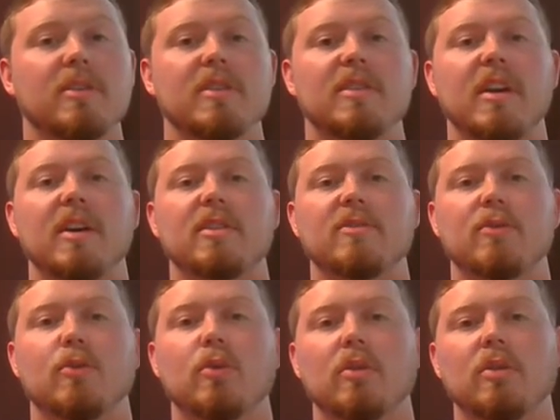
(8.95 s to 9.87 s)
stands
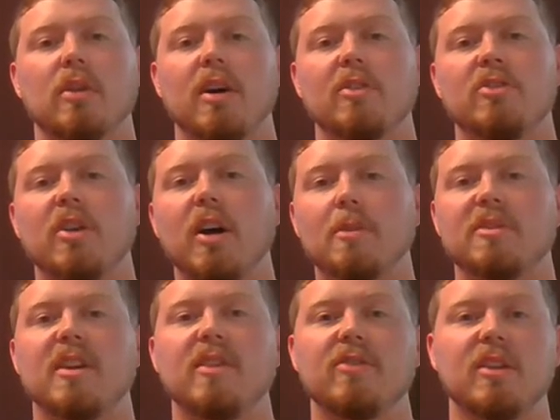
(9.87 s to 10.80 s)
for Job
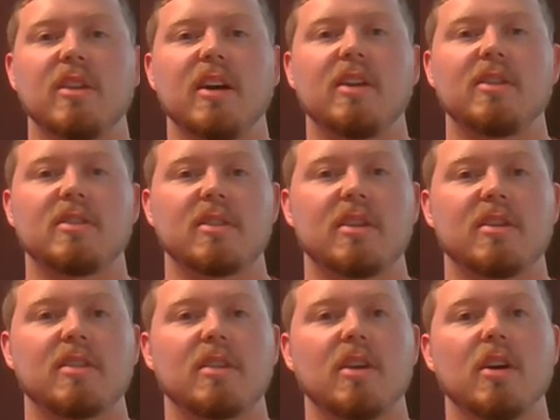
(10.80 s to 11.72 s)
Safety
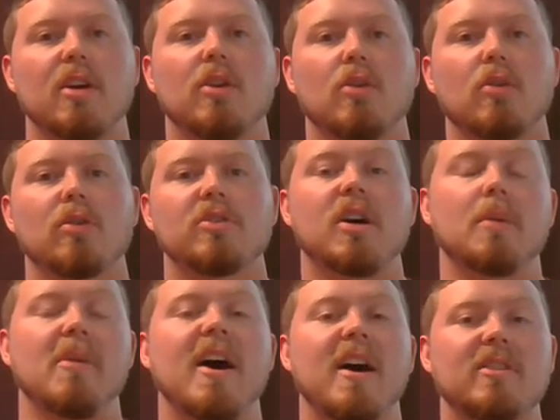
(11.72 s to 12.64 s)
Analysis or
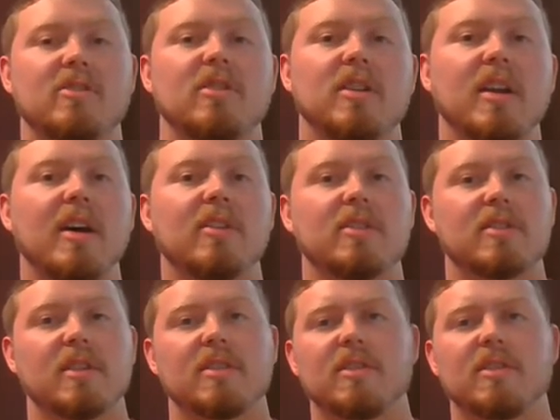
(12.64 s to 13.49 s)
Job Hazard Analysis.